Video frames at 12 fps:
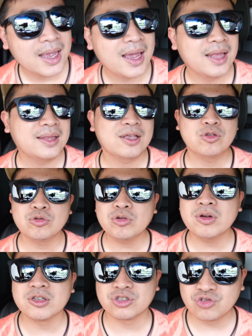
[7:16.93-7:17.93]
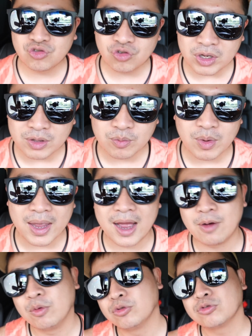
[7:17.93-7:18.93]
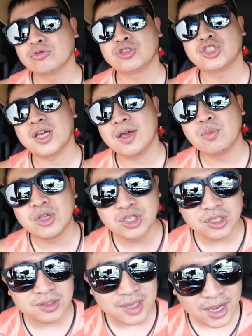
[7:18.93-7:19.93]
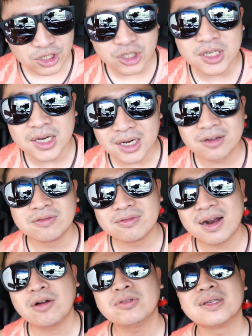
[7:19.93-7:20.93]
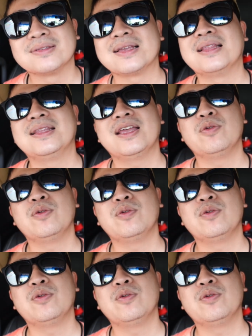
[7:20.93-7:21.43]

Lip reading: and there's also a street where I will also share, which is actually around the Sunday